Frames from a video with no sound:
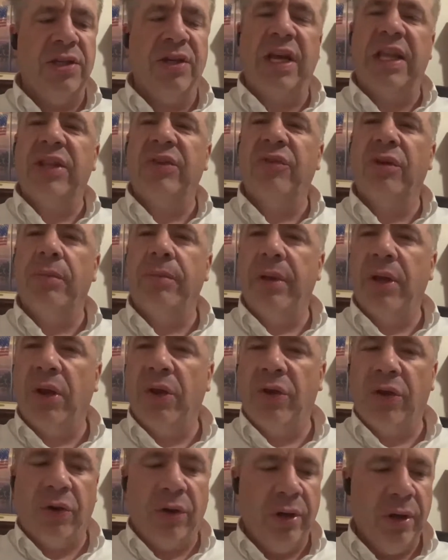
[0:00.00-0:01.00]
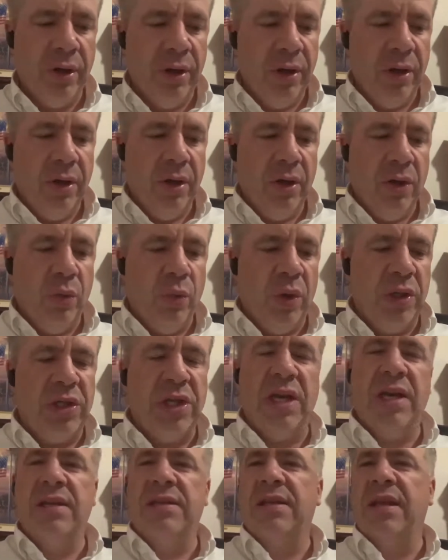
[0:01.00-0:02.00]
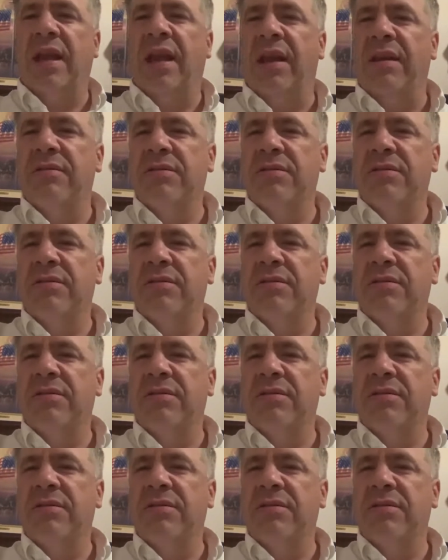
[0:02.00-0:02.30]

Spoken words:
You got the Rebuilder, which is a